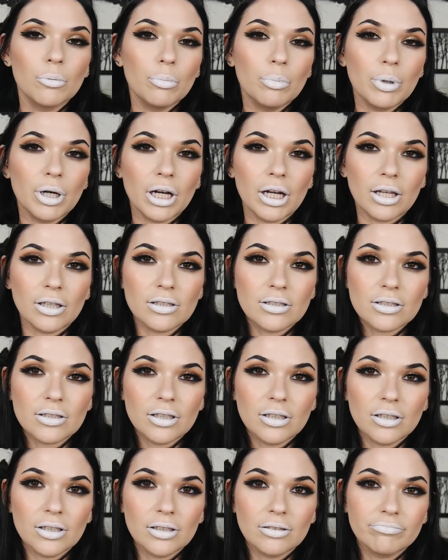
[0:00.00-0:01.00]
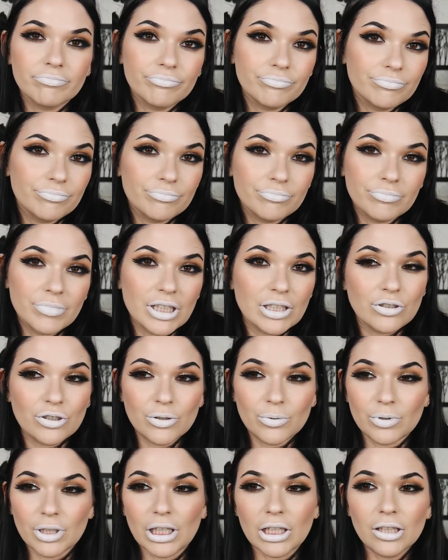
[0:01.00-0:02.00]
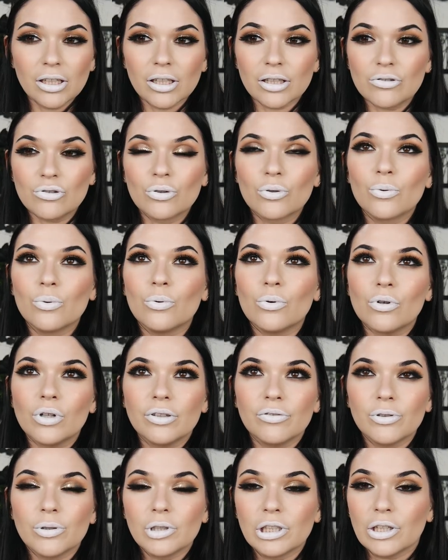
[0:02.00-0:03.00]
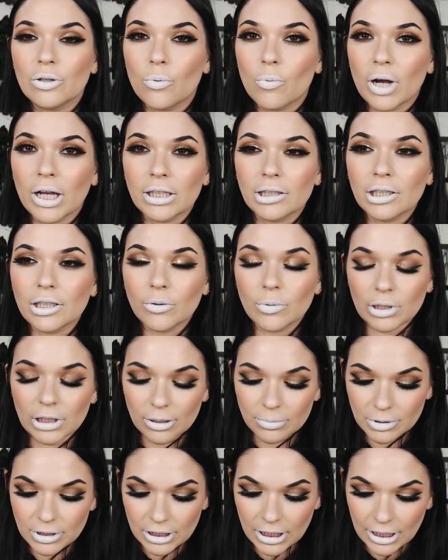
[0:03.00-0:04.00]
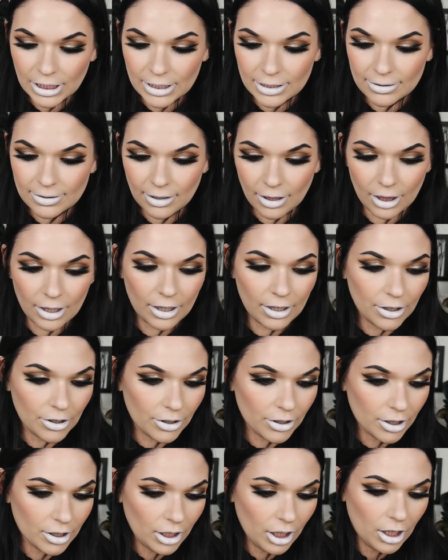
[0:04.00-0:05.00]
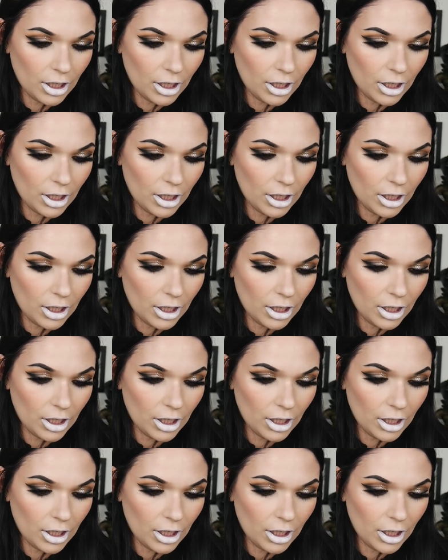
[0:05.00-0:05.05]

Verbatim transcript: But it's unique, it's cool. If you need a white liquid lipstick, it's there.